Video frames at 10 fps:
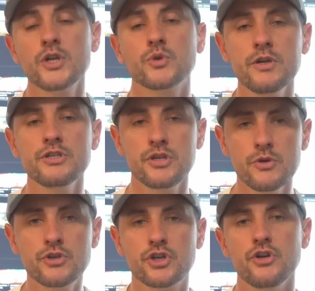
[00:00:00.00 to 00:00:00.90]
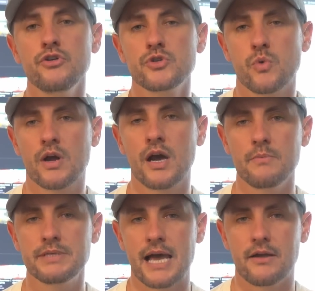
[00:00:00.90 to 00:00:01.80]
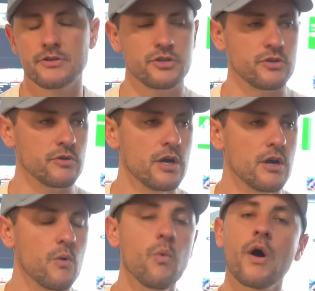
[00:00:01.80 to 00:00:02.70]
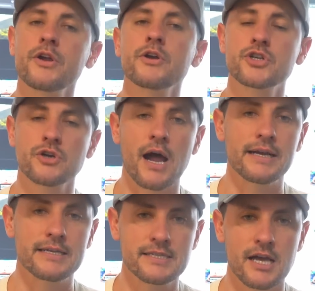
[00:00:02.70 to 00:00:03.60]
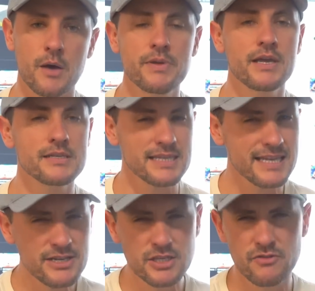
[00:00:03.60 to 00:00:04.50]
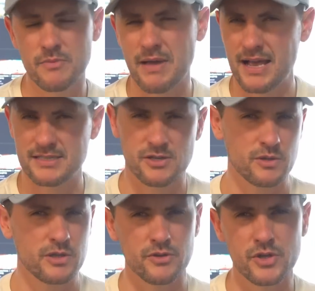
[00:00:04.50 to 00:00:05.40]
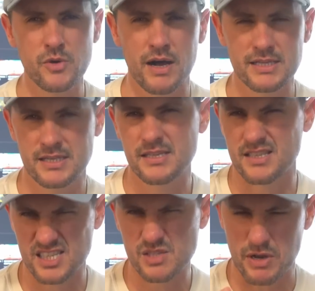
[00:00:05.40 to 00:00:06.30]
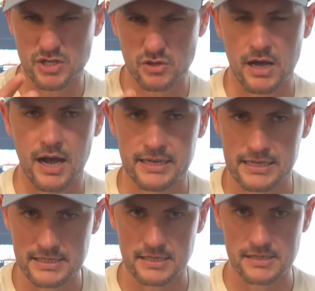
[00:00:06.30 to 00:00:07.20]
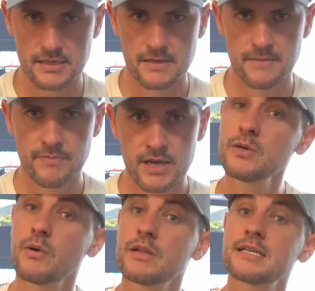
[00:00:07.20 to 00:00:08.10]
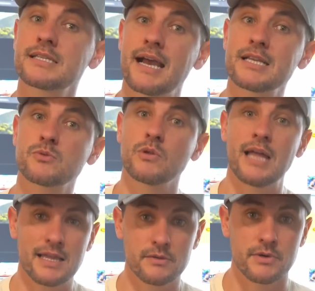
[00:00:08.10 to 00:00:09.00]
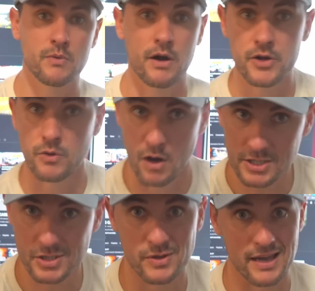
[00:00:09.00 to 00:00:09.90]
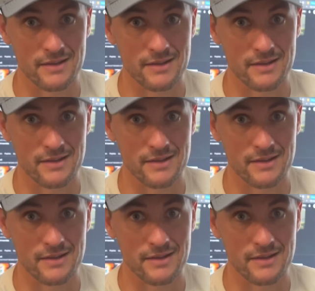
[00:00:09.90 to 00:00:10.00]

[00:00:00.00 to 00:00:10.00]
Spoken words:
Which ones you choose will come down to what you're trying to sell because each of them has their little nuances and special audiences. Using one of these sites will likely require you also to